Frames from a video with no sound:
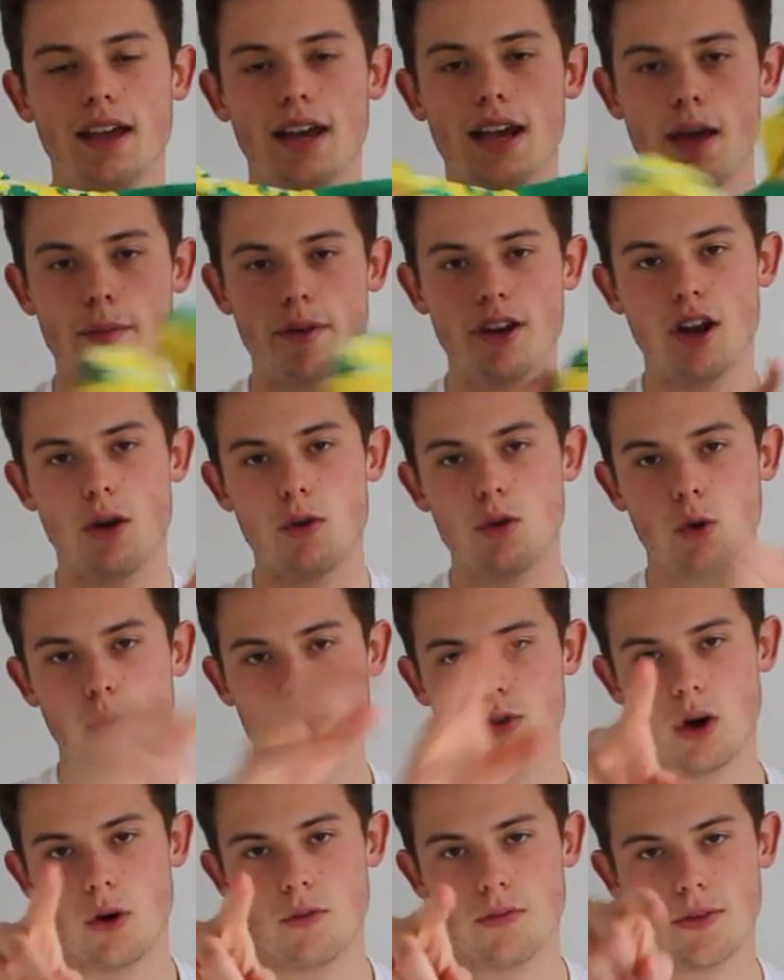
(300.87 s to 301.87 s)
Let me know your
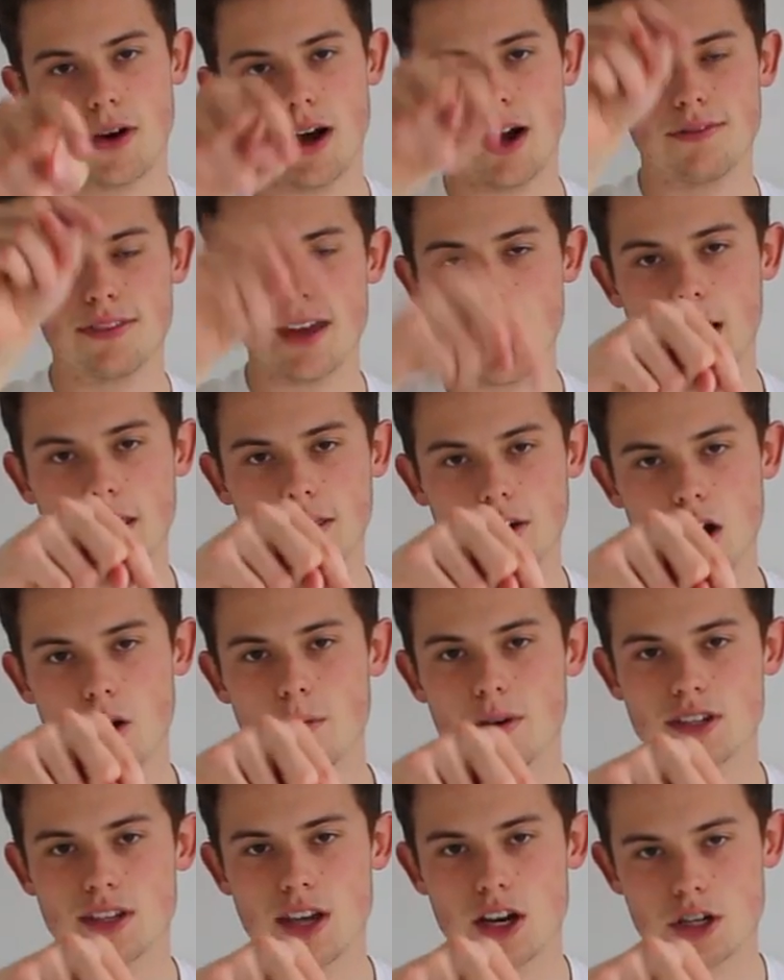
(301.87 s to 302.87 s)
top five down in the
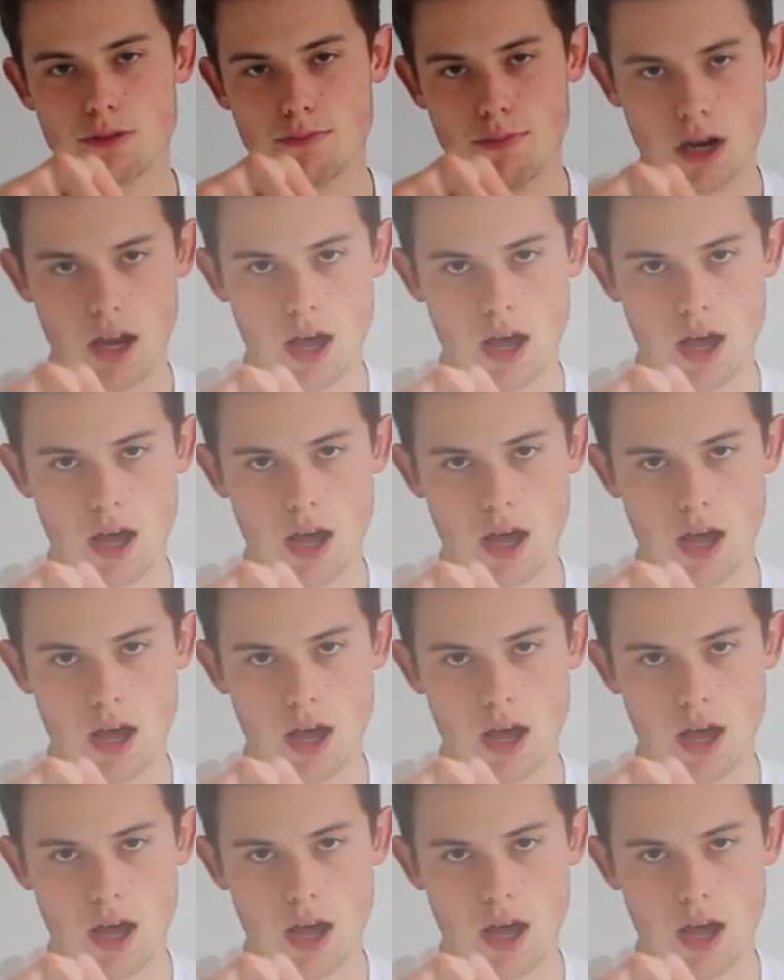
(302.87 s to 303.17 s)
comment section